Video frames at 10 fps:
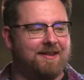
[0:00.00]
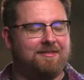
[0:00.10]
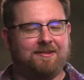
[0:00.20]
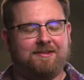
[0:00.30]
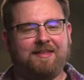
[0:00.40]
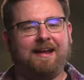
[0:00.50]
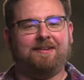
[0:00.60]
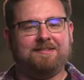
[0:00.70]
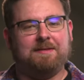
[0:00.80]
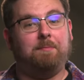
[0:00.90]
a
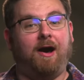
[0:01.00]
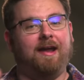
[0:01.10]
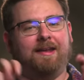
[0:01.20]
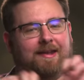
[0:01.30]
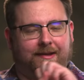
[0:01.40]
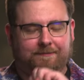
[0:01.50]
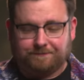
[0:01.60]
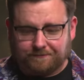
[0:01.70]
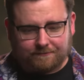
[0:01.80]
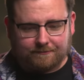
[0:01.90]
thanklessly pioneer,
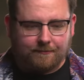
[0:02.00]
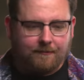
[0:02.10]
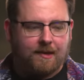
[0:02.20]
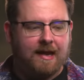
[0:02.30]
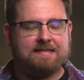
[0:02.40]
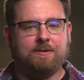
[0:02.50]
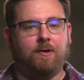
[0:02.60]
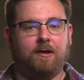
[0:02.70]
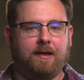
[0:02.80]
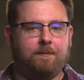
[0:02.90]
as it
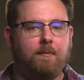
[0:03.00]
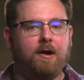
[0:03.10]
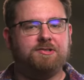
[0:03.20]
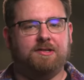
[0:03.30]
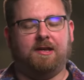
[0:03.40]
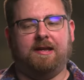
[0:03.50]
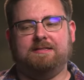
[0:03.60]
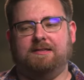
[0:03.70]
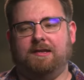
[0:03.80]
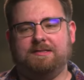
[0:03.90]
were, like
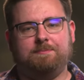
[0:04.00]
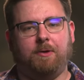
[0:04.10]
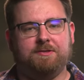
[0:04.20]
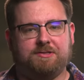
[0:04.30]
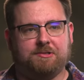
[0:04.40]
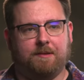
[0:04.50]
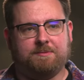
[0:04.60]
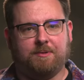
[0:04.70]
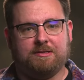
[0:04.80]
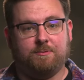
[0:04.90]
merchandise and
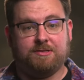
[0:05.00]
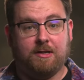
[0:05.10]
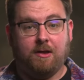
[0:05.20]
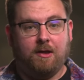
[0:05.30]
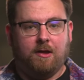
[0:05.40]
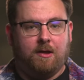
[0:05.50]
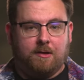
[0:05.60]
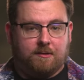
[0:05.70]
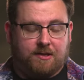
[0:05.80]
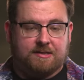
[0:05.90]
sponsorships, because it was
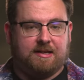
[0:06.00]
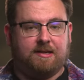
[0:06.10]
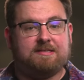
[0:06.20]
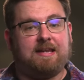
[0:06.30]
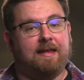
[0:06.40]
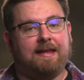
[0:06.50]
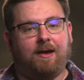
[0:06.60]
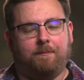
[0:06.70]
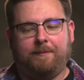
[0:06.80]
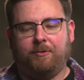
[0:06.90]
considered selling
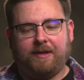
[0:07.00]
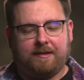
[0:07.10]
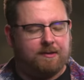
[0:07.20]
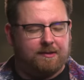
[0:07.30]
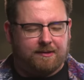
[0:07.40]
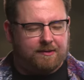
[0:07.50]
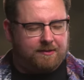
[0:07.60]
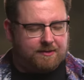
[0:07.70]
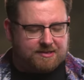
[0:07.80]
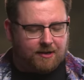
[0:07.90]
out. People that,
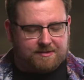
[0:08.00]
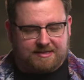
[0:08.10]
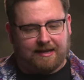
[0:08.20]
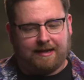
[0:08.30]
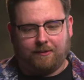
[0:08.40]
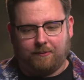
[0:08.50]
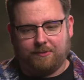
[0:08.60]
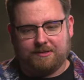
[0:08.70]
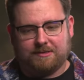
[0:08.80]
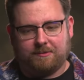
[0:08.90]
this term sell out
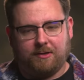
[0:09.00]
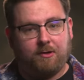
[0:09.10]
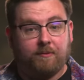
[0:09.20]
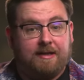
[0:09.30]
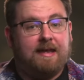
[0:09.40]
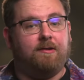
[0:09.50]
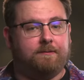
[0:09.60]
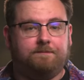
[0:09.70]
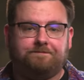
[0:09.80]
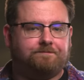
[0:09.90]
was, you don't really hear
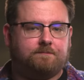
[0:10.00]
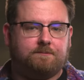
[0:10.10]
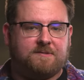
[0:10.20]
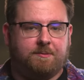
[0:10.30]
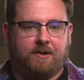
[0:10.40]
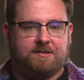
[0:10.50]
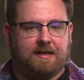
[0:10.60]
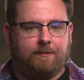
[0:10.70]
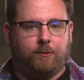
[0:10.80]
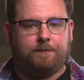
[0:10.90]
it, to be
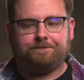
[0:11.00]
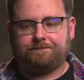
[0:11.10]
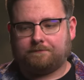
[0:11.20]
honest, anymore,